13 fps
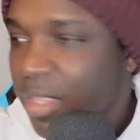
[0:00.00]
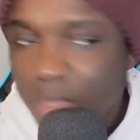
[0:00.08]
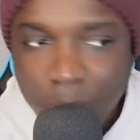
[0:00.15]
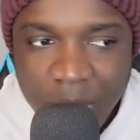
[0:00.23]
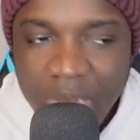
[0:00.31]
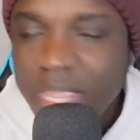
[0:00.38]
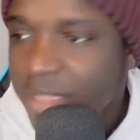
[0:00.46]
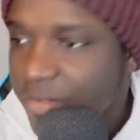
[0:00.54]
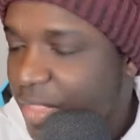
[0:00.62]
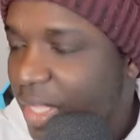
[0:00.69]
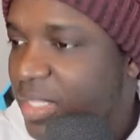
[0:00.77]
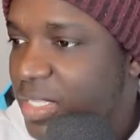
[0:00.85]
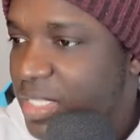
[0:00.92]
belief
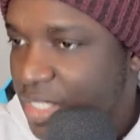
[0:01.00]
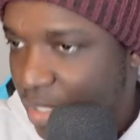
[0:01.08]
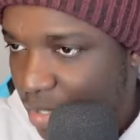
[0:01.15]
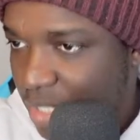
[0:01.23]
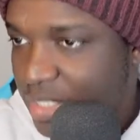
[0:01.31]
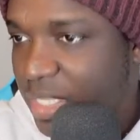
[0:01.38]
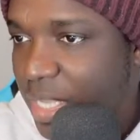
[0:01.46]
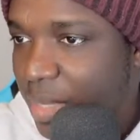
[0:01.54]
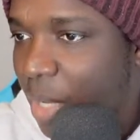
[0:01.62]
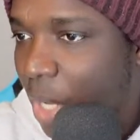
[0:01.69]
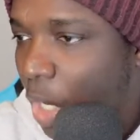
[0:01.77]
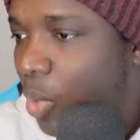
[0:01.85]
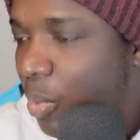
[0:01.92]
that it's the same
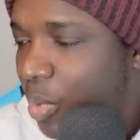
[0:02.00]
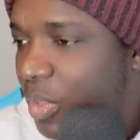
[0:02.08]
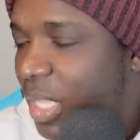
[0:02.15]
club